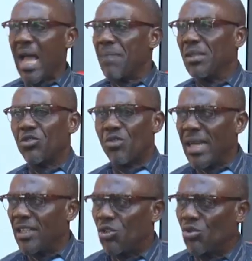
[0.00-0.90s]
had been
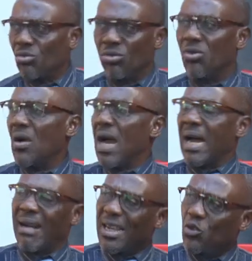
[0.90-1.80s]
trying to
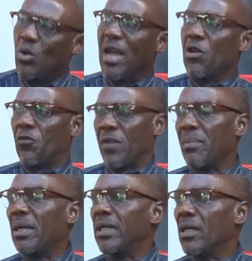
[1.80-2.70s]
harass you and your
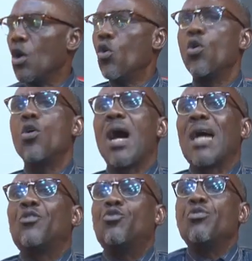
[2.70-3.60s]
family, who
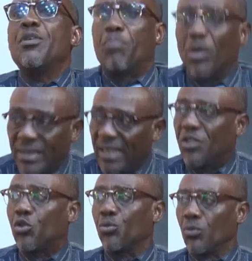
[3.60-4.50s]
had you reported
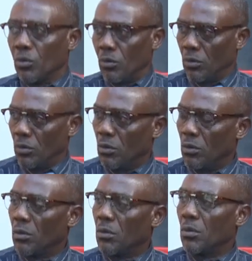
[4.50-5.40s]
to?
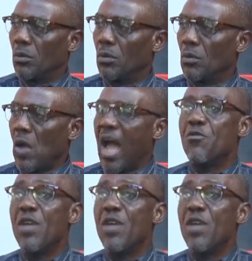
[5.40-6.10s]
Have